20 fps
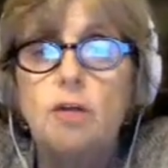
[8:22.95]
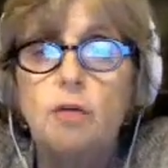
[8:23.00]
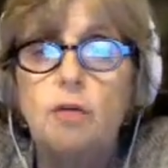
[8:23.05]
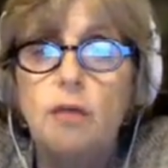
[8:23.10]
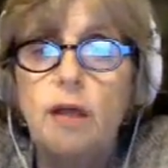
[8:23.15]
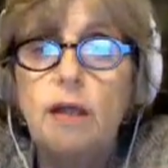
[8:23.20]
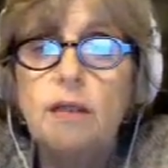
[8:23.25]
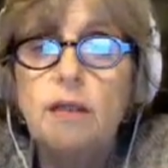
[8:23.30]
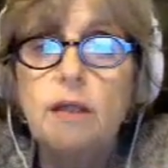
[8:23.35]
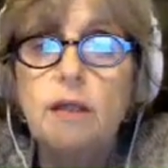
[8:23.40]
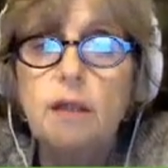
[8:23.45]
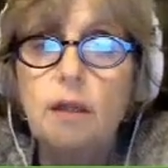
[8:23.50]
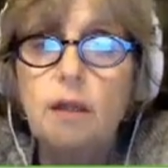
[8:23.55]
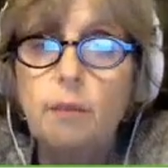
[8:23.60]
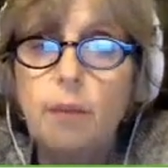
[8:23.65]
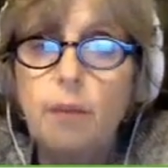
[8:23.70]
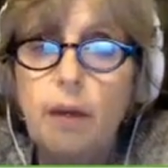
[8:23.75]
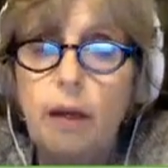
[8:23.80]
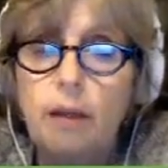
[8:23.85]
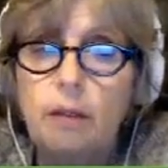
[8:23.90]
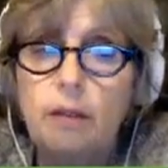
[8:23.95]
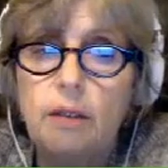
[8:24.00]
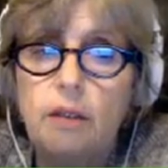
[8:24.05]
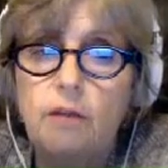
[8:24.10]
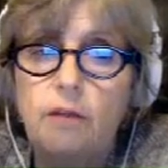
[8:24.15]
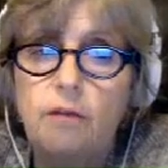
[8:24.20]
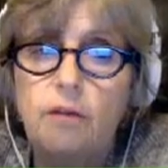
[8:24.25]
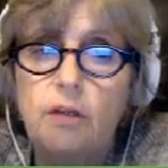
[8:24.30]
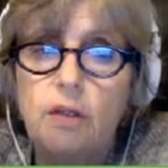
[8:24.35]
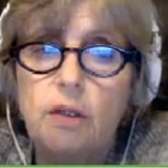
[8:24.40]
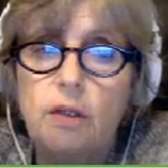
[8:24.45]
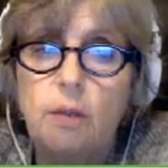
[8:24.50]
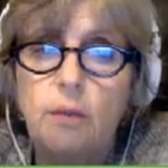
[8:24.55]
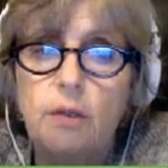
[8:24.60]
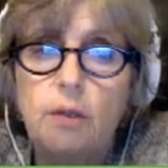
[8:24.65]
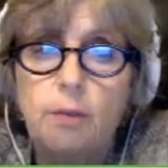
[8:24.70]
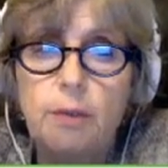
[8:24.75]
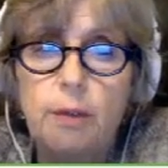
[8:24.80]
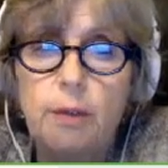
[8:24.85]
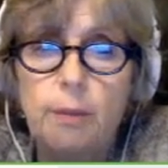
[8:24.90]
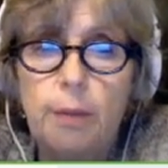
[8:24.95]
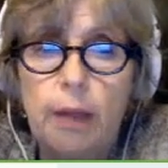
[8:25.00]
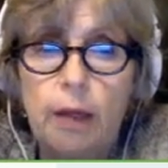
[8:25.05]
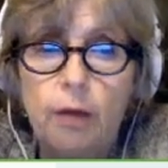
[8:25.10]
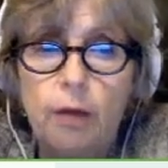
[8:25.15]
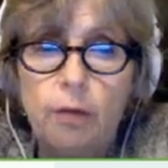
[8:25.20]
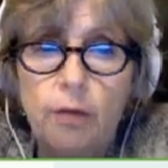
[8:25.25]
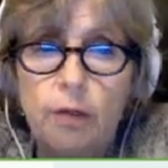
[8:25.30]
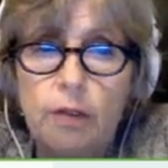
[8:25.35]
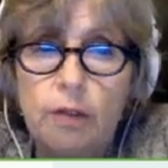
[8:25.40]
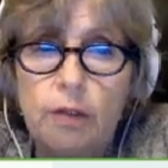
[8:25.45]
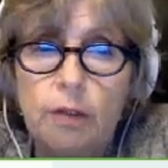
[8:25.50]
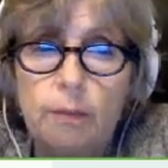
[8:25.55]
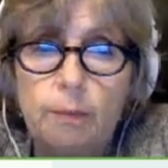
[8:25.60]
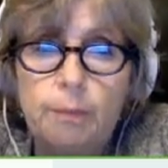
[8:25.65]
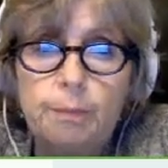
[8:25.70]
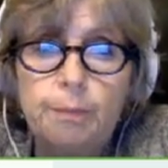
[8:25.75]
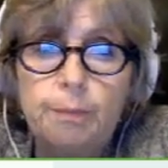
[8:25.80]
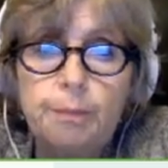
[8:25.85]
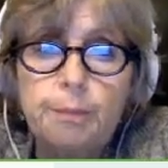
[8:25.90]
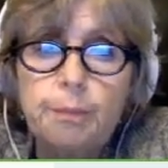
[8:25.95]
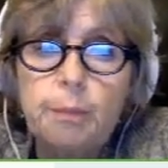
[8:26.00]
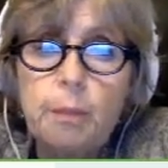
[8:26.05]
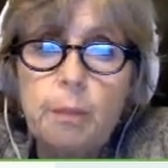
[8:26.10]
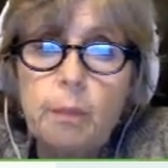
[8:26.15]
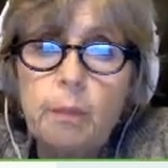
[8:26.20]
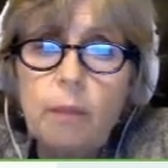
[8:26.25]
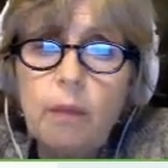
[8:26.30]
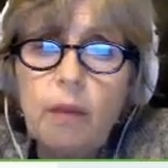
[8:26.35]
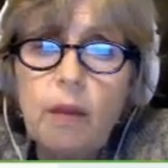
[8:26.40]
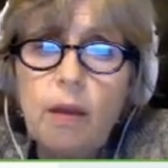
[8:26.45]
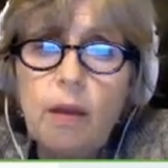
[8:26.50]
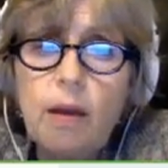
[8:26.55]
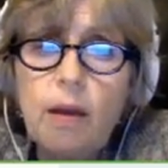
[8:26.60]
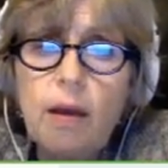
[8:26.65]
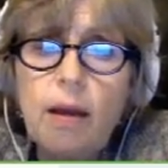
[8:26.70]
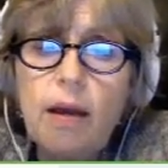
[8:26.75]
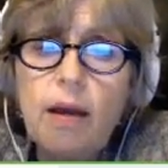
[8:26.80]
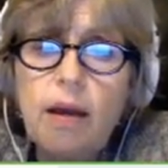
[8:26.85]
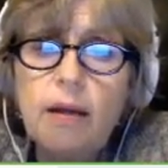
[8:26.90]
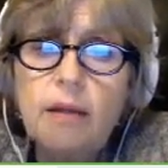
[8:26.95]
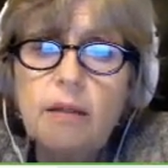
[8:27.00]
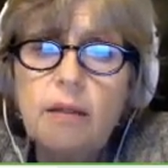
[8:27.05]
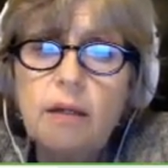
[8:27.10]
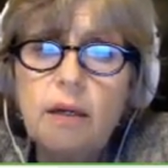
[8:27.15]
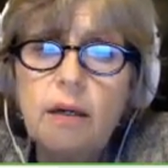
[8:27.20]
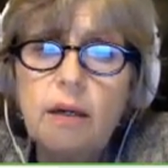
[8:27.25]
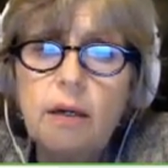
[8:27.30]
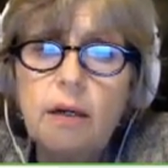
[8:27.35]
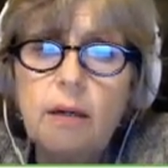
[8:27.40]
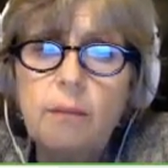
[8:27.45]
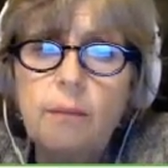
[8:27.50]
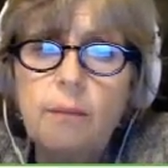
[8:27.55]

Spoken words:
So that's an imbalance of the stomach, spleen, pancreas. And